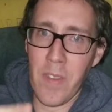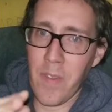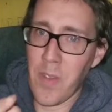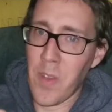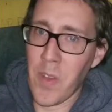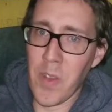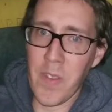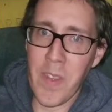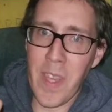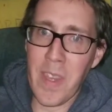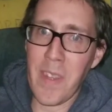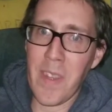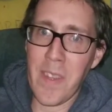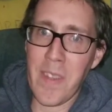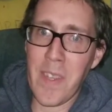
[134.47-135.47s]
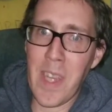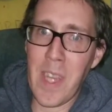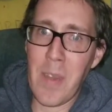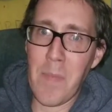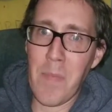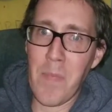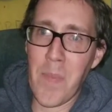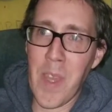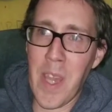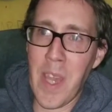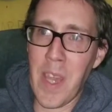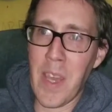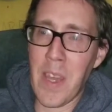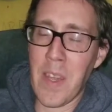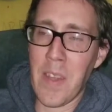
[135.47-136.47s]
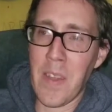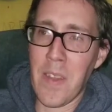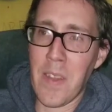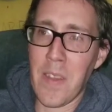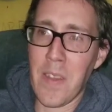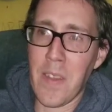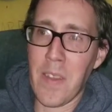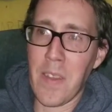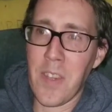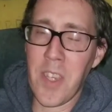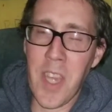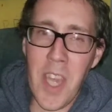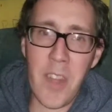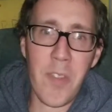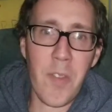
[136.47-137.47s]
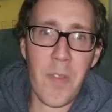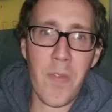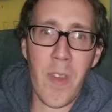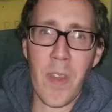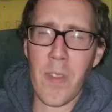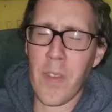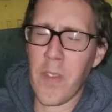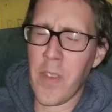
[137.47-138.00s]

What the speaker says: They're exactly the same, and she hates her father.